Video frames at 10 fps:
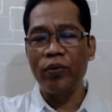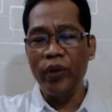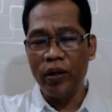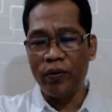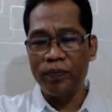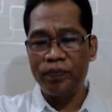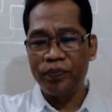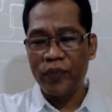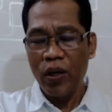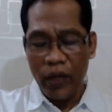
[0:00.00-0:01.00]
We know.
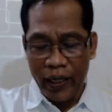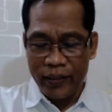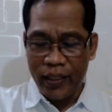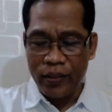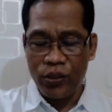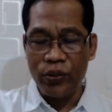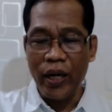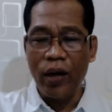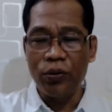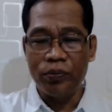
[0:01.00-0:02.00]
Okay, let's turn to
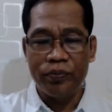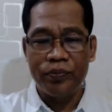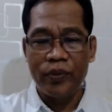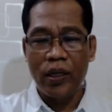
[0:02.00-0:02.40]
Nahum.